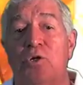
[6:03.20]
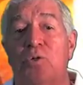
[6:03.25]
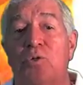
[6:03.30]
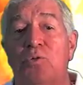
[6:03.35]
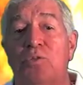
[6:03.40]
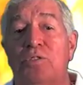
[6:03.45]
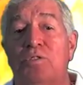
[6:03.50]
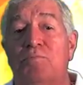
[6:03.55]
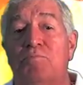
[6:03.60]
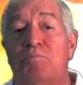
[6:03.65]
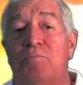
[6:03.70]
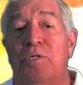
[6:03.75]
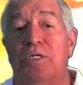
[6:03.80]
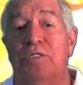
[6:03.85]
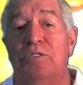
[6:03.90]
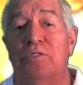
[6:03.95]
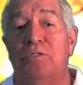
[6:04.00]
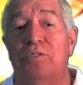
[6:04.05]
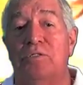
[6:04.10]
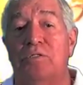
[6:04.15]
those
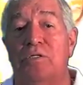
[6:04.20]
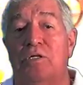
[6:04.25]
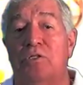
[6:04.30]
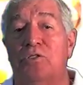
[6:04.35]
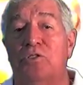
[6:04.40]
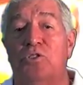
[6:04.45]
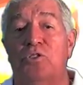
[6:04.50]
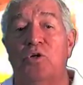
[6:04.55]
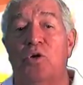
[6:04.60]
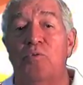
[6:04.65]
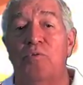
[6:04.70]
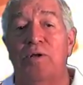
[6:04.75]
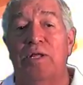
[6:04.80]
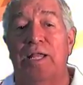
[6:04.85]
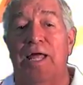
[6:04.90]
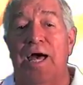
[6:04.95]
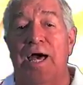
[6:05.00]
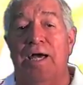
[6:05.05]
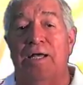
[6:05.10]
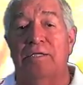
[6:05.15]
muscles are so
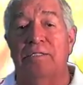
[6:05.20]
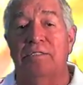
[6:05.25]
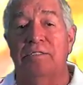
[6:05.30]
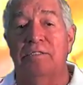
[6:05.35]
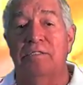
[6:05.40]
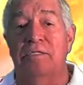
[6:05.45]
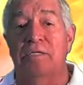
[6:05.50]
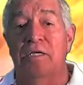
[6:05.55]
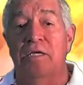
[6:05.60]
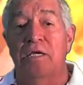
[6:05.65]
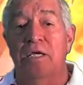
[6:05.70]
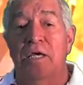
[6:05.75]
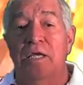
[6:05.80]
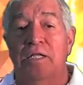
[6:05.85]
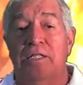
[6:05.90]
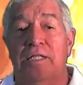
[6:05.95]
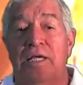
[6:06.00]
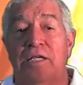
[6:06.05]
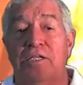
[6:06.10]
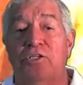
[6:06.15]
relaxed
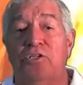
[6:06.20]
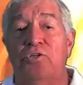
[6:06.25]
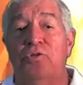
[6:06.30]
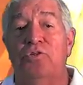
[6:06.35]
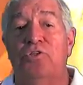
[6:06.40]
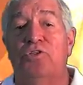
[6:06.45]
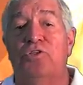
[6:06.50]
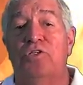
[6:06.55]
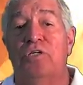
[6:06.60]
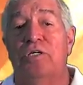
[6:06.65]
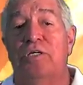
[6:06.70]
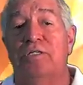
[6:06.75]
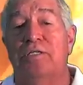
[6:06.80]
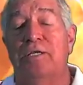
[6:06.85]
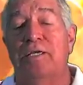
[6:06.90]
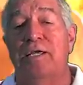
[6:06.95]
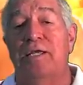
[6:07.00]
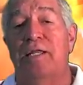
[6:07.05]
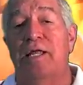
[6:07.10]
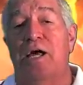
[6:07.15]
that you
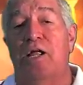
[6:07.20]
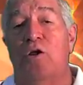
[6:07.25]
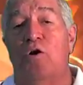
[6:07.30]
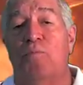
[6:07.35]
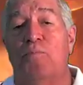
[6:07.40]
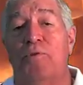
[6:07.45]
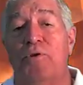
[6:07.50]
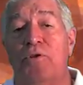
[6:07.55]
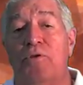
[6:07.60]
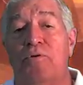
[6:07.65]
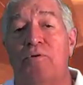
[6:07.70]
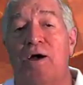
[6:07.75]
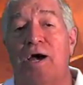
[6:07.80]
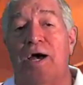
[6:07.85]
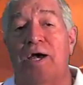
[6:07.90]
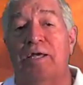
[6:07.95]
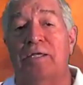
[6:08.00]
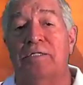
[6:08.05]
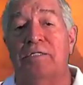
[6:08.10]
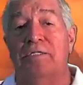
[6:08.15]
just cannot open your
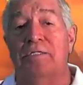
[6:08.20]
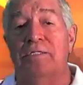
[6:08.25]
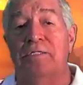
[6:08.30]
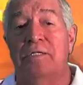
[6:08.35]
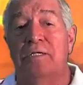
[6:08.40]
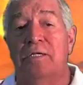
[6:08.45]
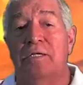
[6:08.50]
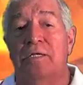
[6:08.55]
eyes,